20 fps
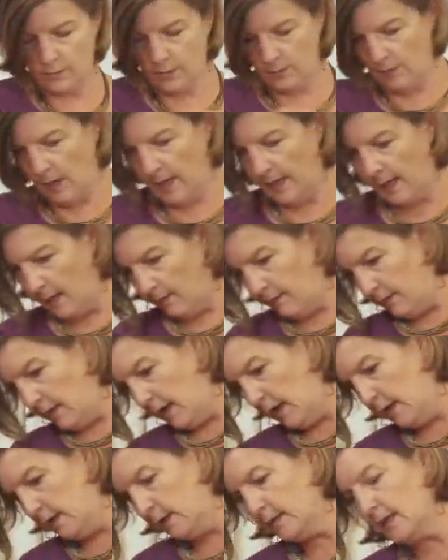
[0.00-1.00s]
do I have
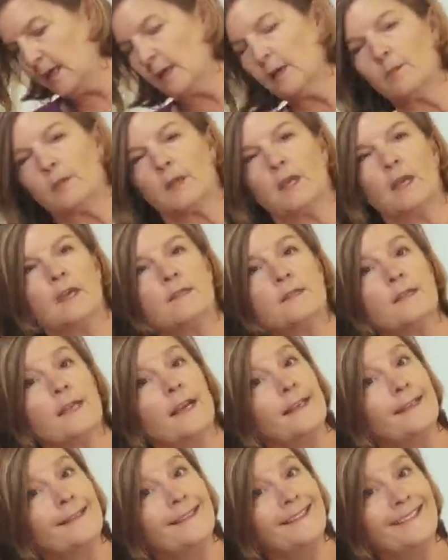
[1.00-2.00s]
that in denim? Yes,
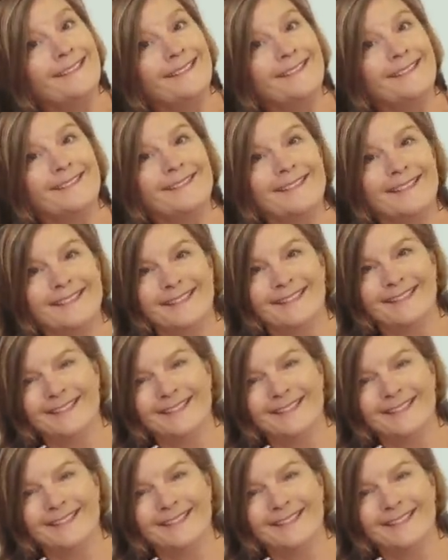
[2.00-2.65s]
I do.